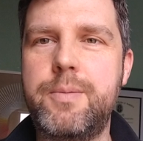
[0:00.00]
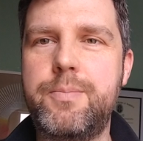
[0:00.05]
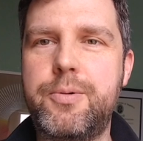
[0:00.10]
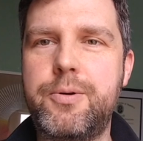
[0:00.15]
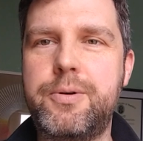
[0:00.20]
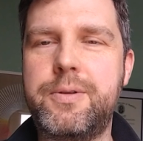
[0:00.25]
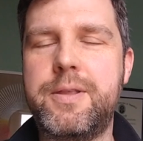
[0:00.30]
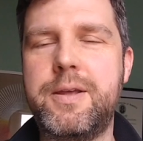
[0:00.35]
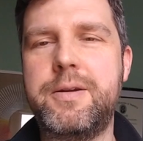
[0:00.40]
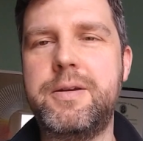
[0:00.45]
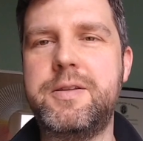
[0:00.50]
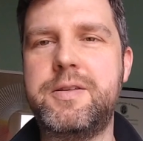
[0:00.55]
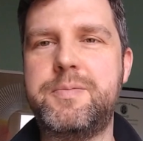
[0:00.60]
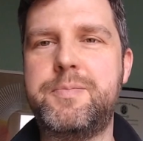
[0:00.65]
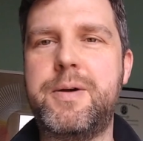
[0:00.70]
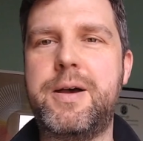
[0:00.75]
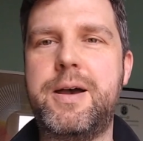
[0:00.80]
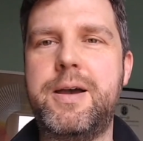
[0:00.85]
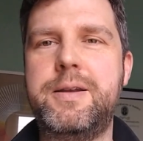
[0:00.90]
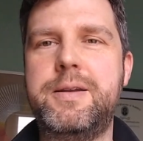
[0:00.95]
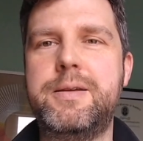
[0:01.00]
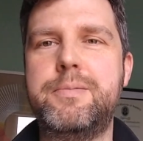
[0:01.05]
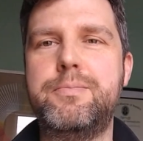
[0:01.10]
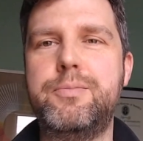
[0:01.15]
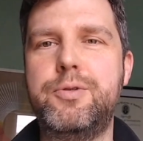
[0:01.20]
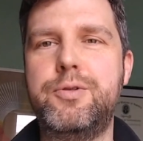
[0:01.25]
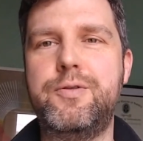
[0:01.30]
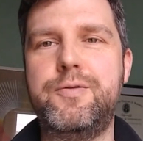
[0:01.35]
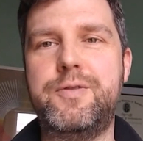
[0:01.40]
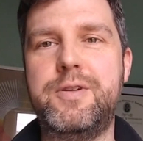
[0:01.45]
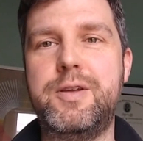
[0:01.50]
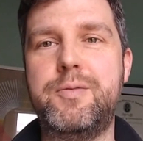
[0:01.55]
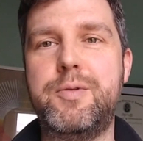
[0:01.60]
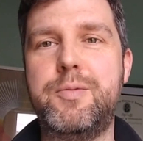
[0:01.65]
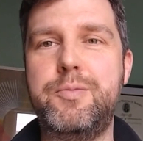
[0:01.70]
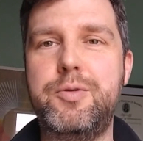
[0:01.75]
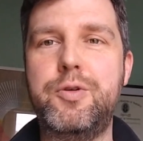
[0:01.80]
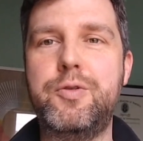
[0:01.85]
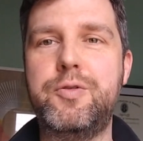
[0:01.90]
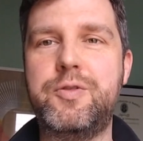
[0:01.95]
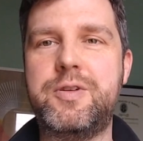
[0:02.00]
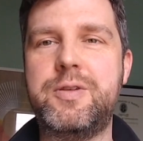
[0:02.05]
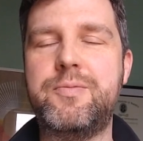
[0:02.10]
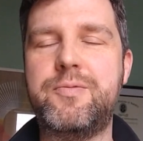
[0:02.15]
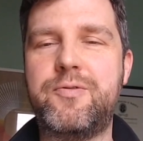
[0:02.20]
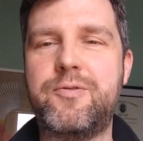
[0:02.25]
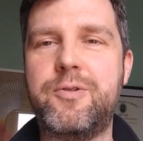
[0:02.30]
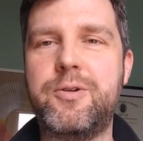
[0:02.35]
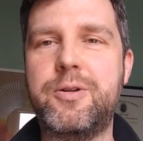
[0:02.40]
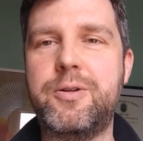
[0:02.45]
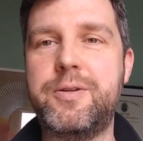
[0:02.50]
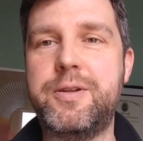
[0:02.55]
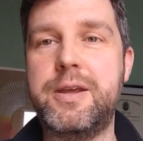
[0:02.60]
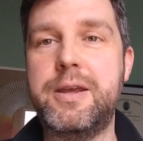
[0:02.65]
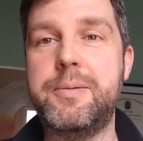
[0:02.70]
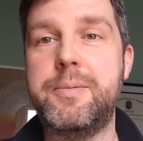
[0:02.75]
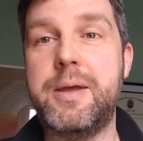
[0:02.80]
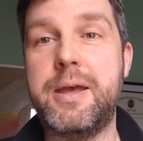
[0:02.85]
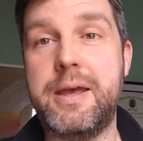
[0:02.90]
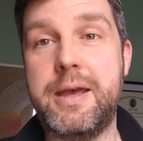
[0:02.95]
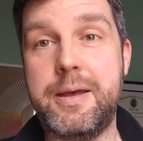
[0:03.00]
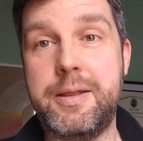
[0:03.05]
a book that inspired him, moved him, amused him, thrilled him.